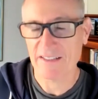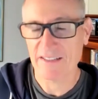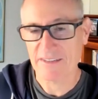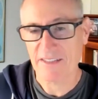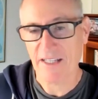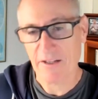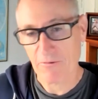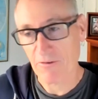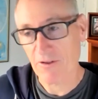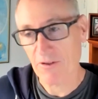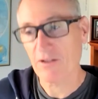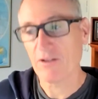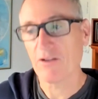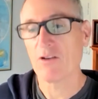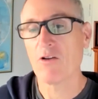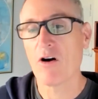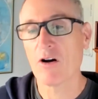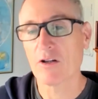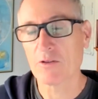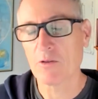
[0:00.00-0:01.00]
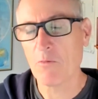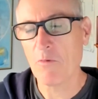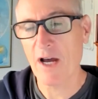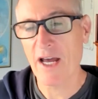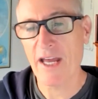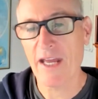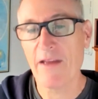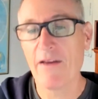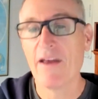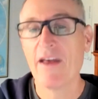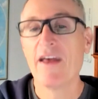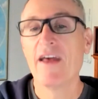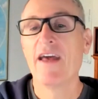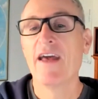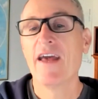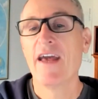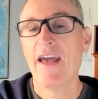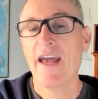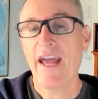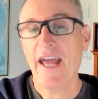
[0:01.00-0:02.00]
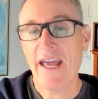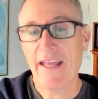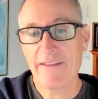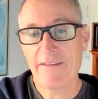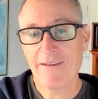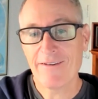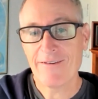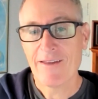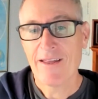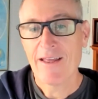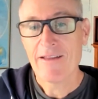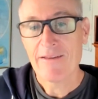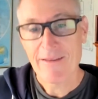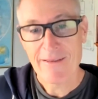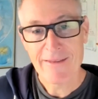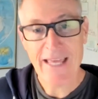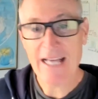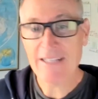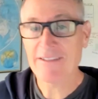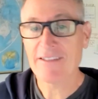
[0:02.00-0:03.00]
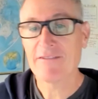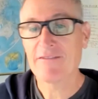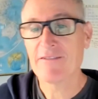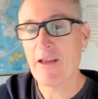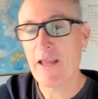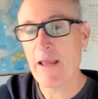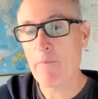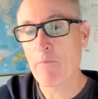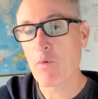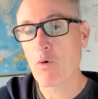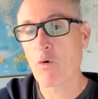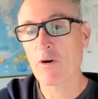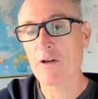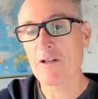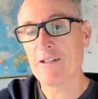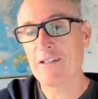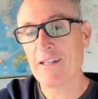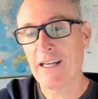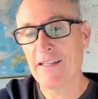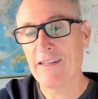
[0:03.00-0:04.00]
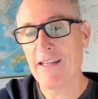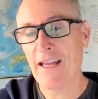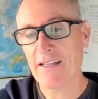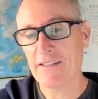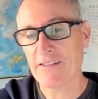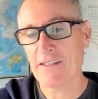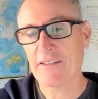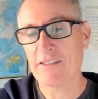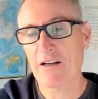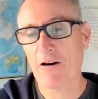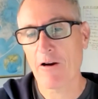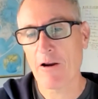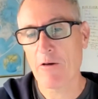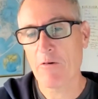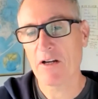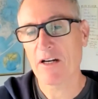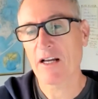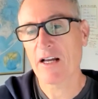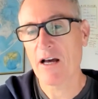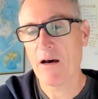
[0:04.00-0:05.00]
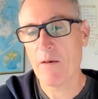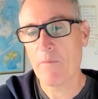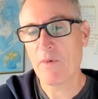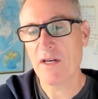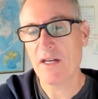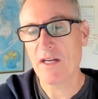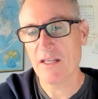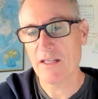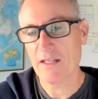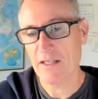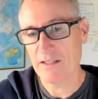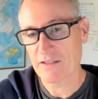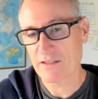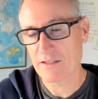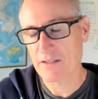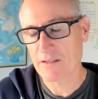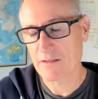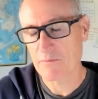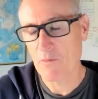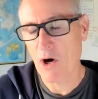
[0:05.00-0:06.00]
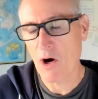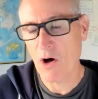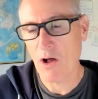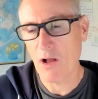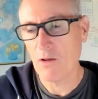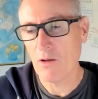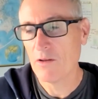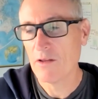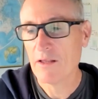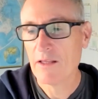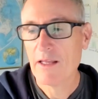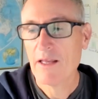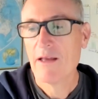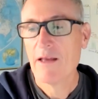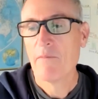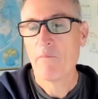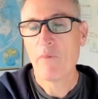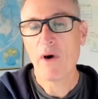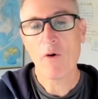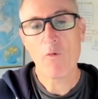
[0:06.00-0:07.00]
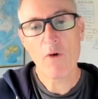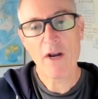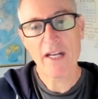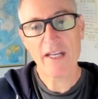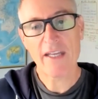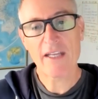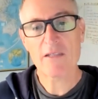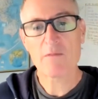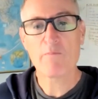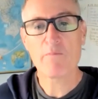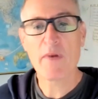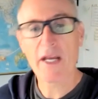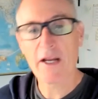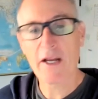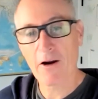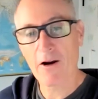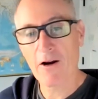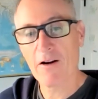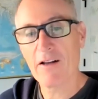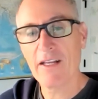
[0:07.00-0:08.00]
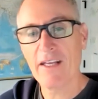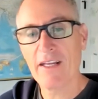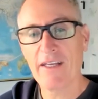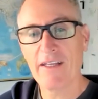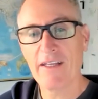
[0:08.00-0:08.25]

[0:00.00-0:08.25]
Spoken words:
cetera, along the way. And that's important and necessary when a company is small. But when it gets bigger,